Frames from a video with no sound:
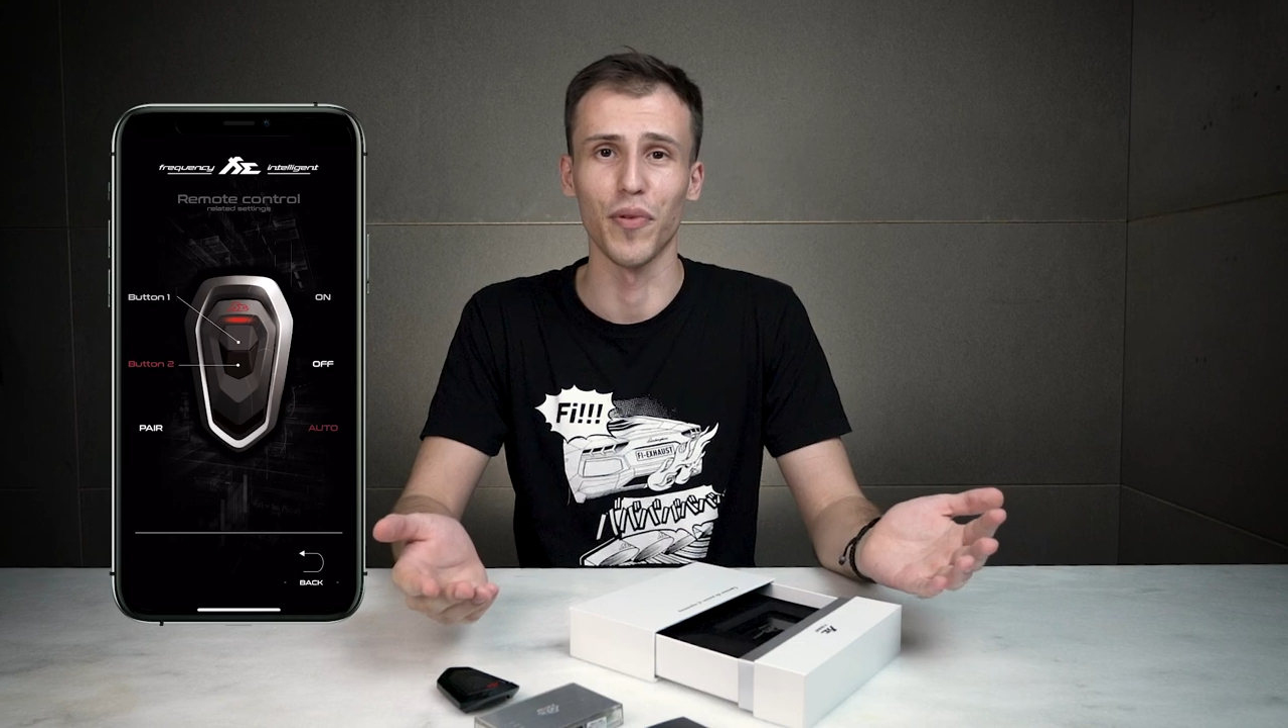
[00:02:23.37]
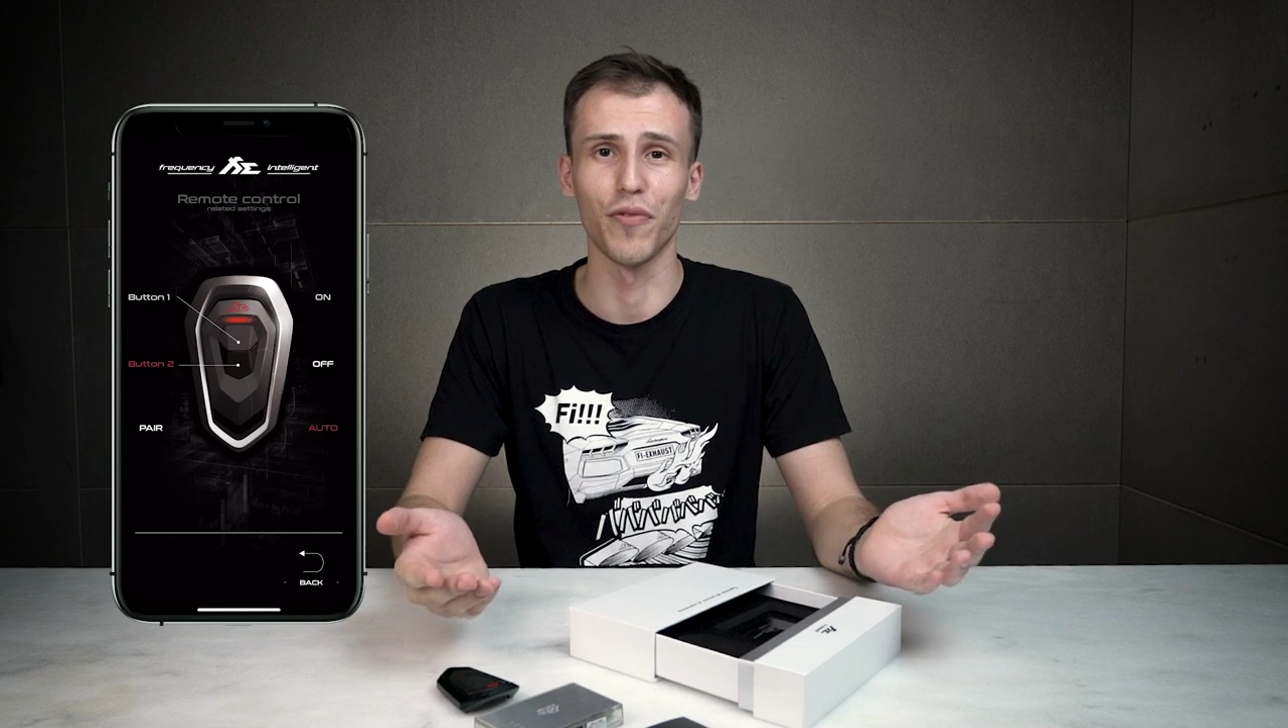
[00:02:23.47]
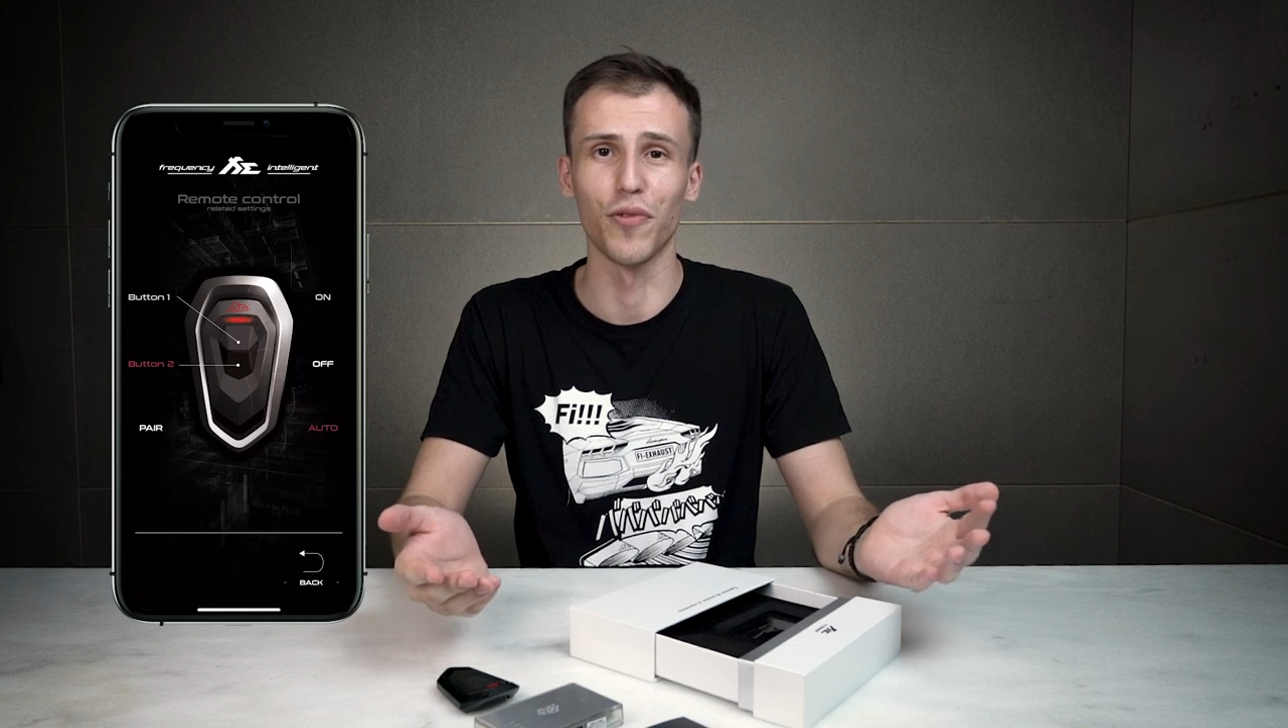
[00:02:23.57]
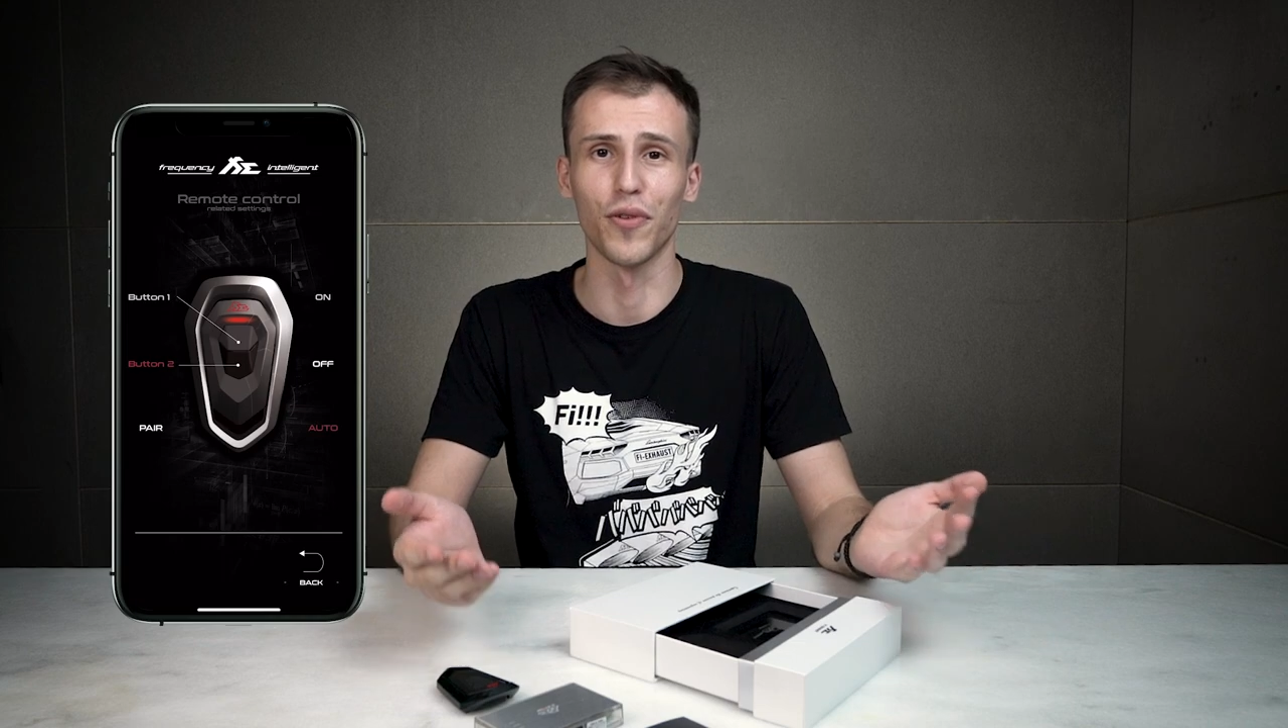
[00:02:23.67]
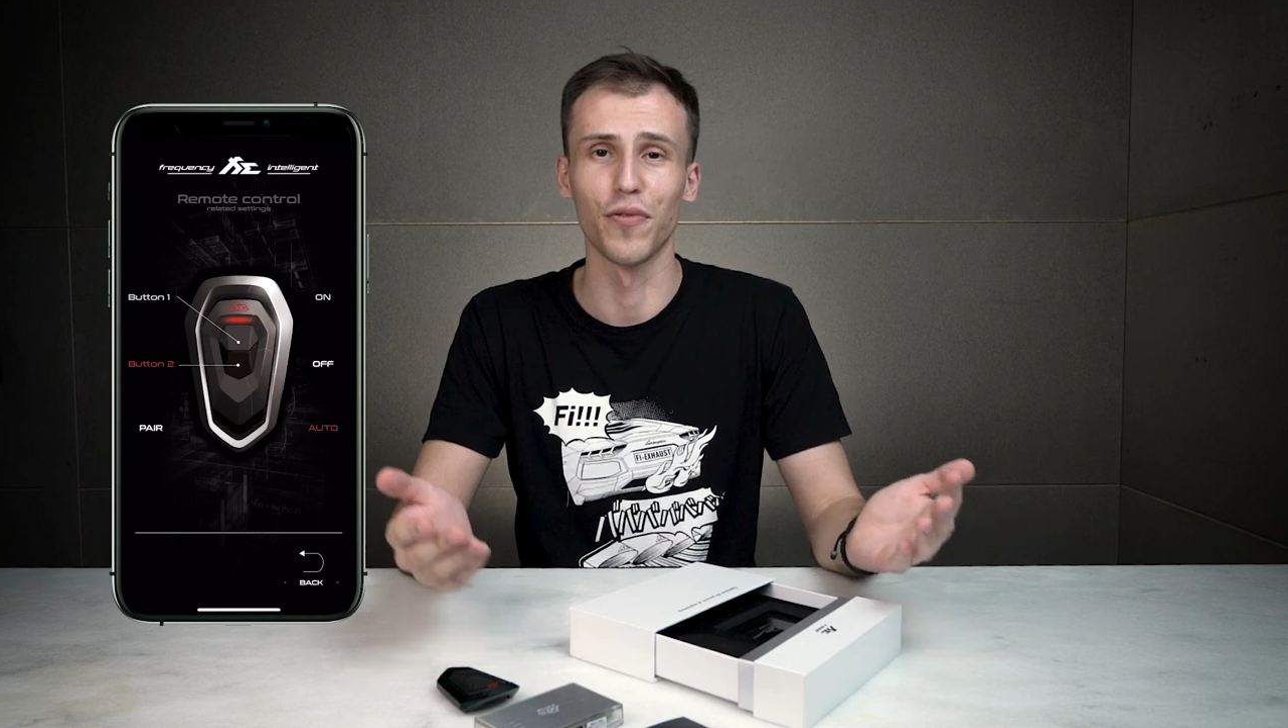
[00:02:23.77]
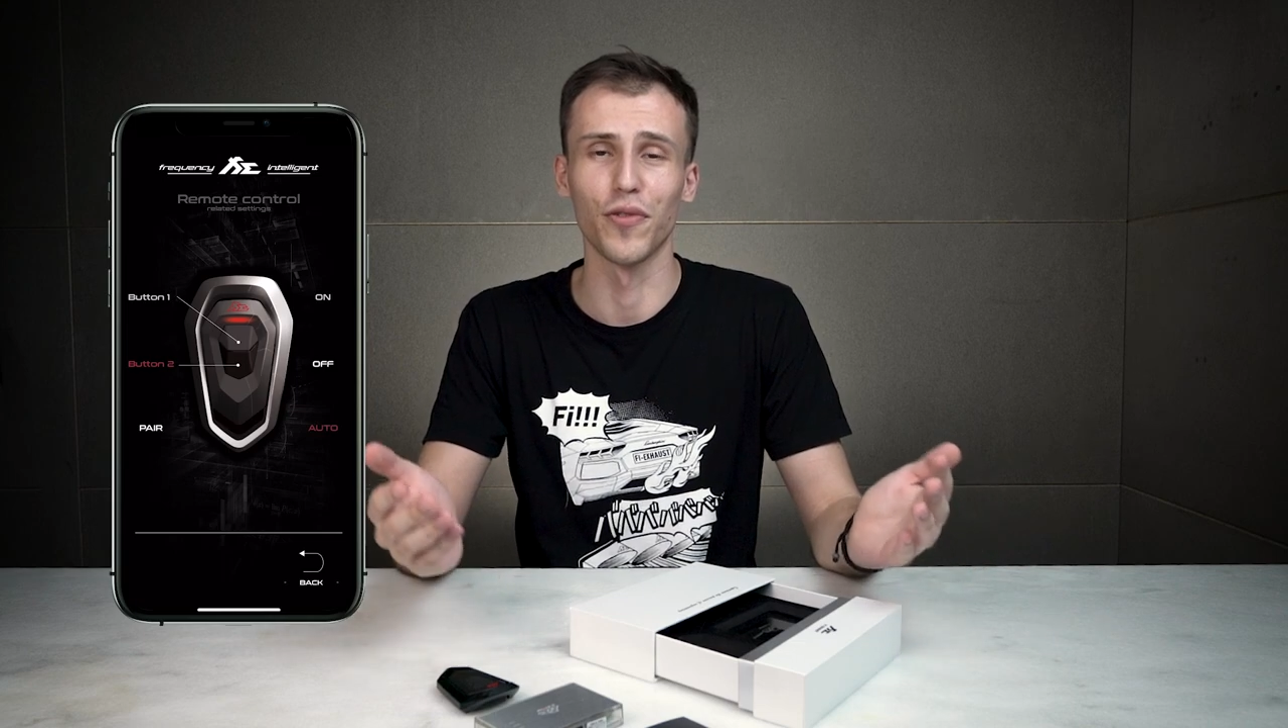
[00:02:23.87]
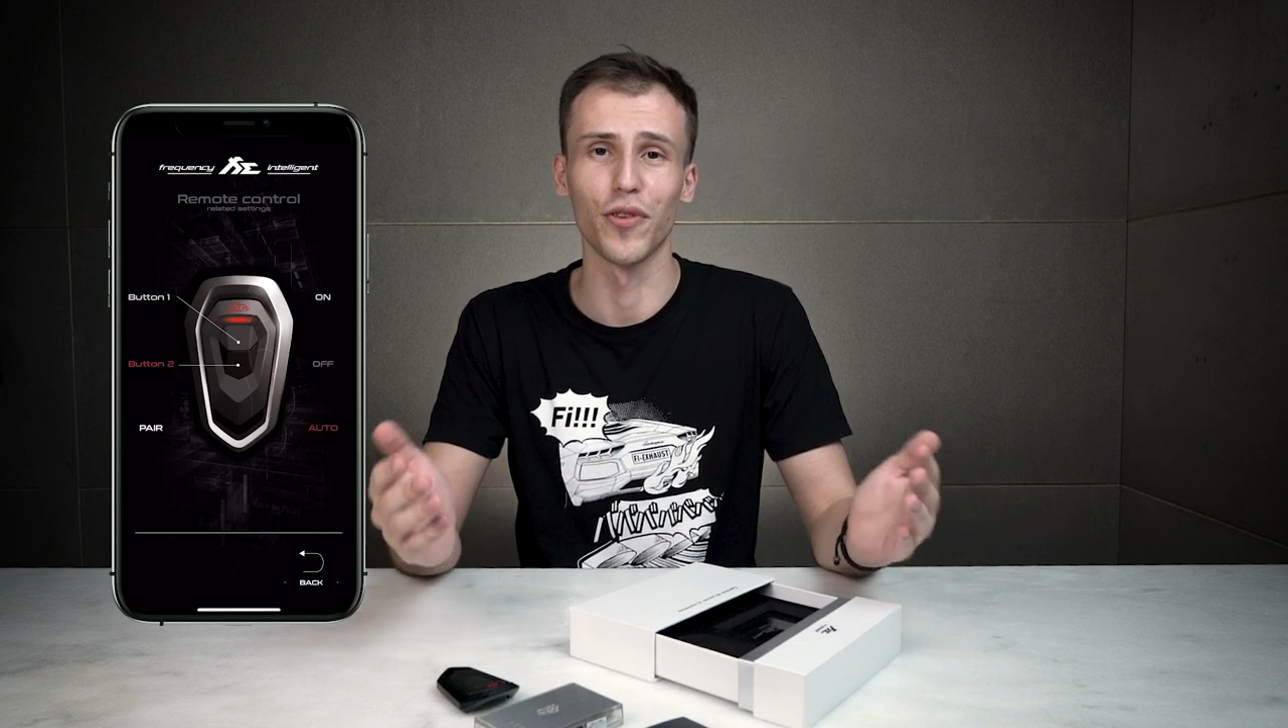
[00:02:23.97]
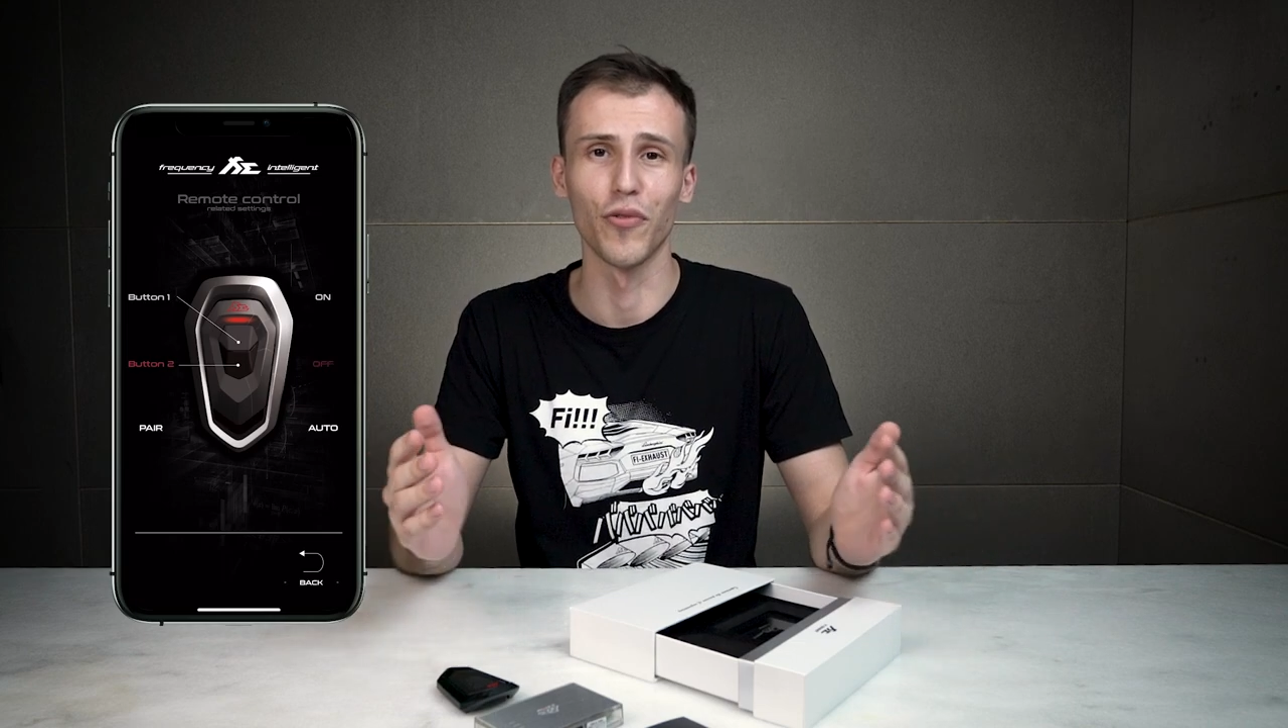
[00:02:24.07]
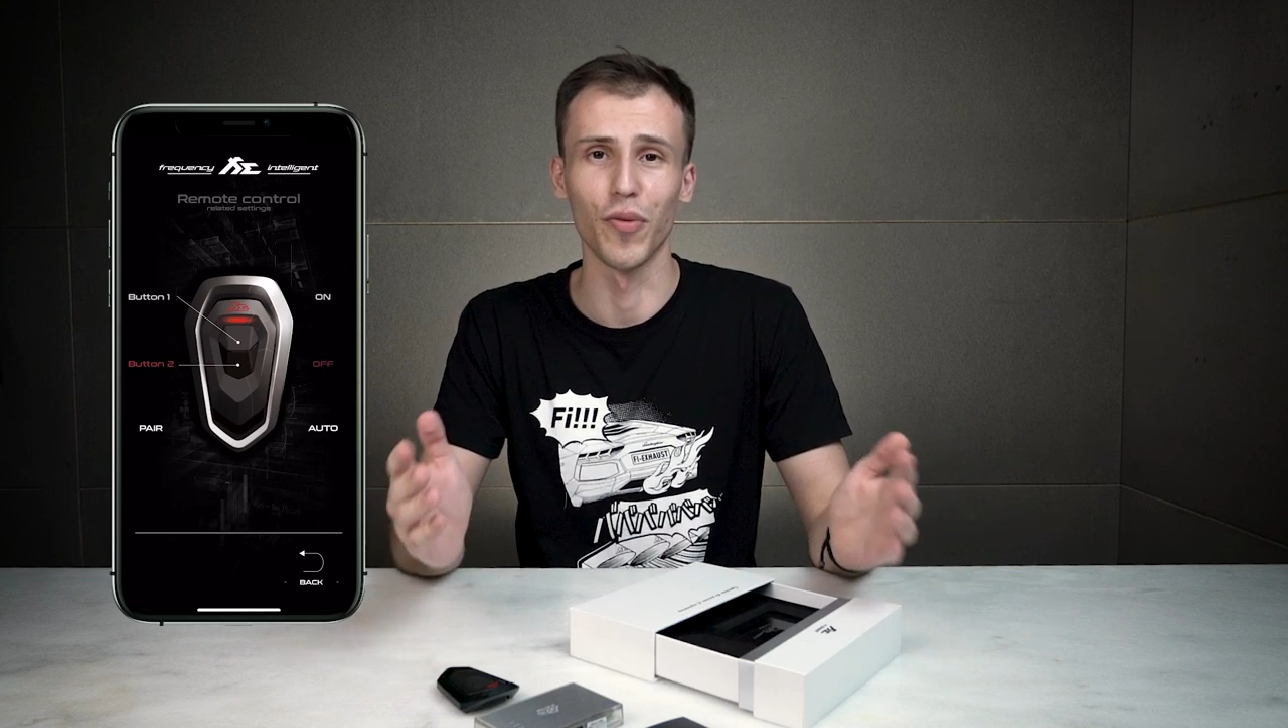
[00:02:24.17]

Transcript: before for the